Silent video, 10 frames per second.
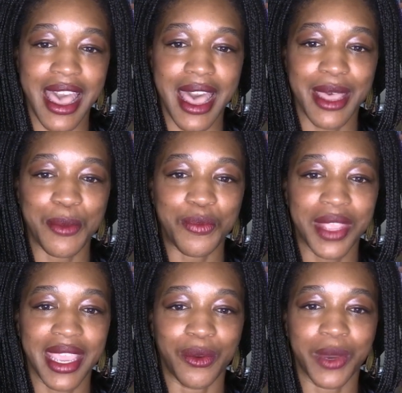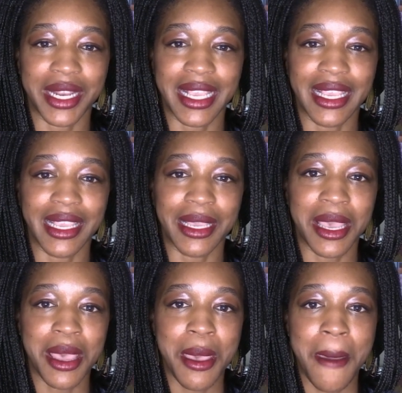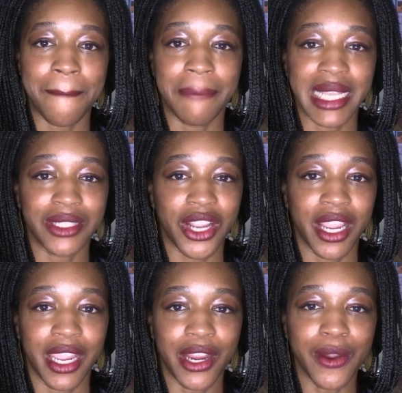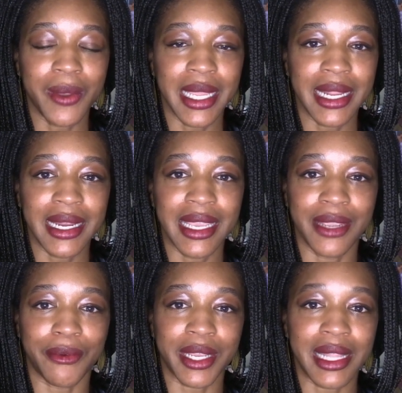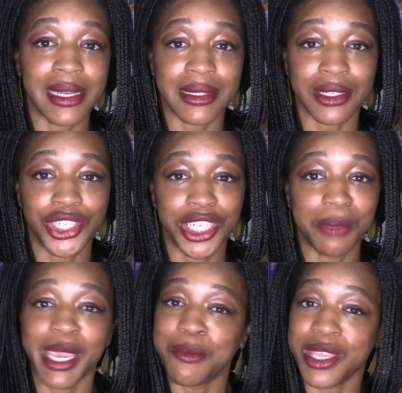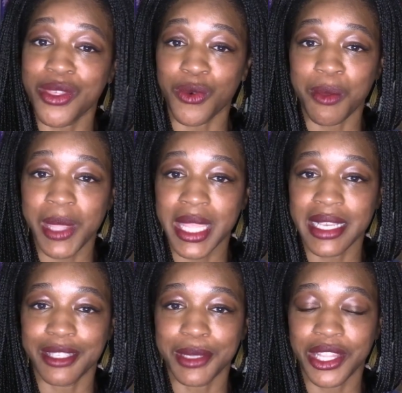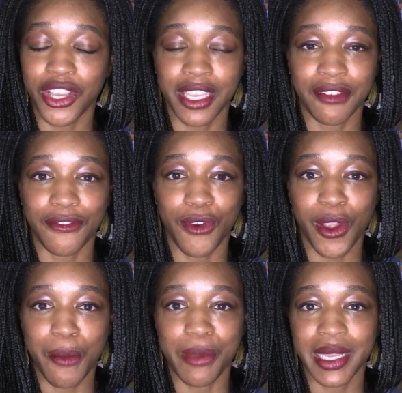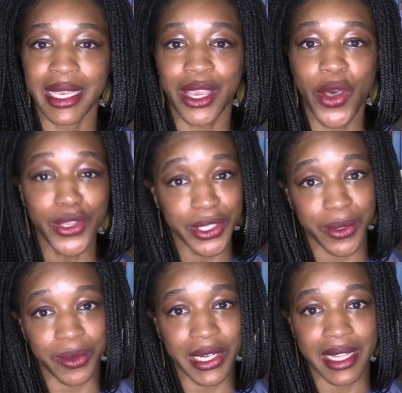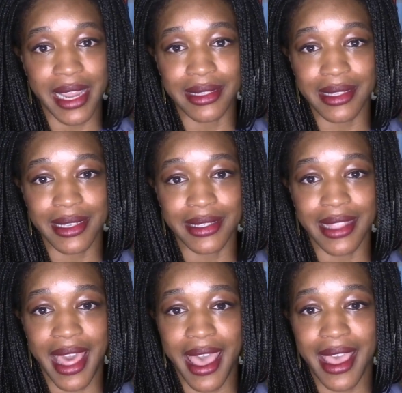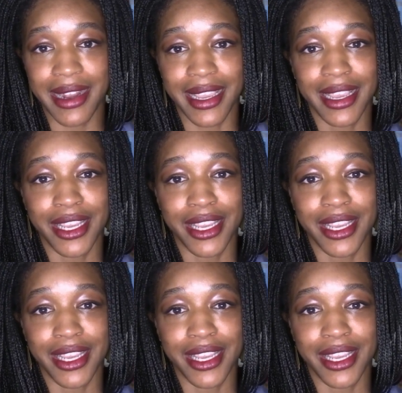And when he meets our heroine, he realizes she might be the woman that he's been looking for, but he also realizes that